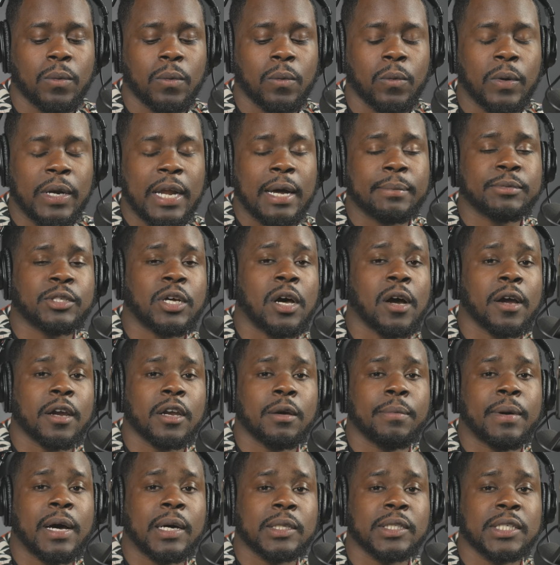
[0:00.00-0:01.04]
When I'm talking
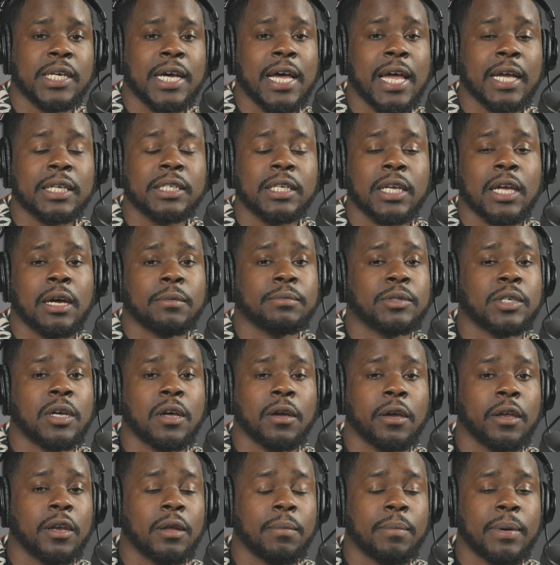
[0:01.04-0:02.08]
about toxic, I'm
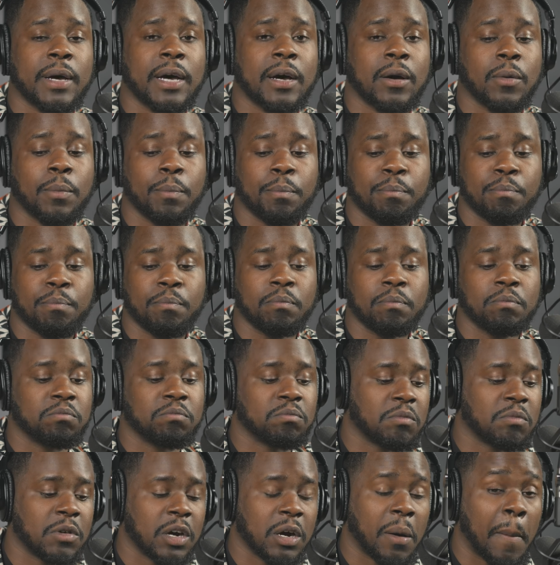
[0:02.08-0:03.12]
talking about
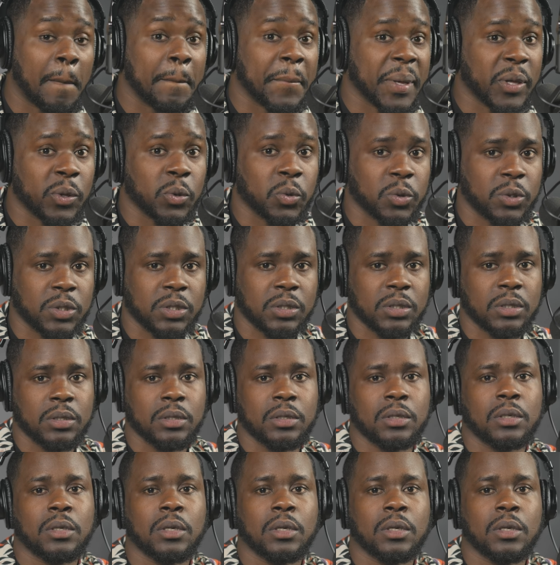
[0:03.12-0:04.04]
abuse.